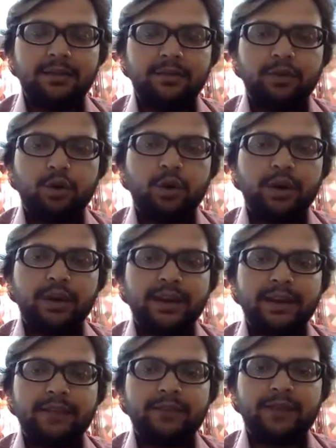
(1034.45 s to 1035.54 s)
no one
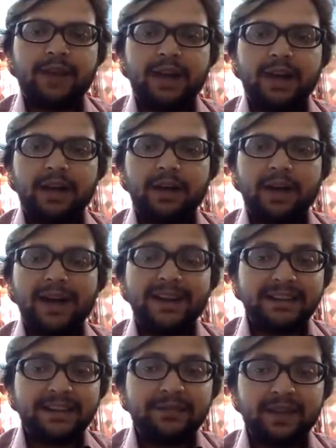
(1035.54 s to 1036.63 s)
can
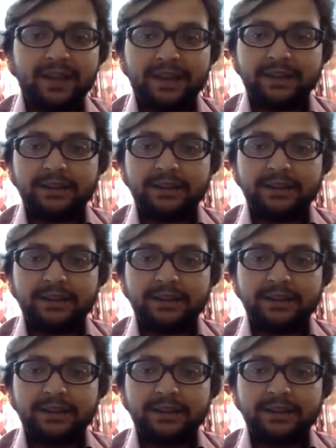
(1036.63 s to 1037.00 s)
identify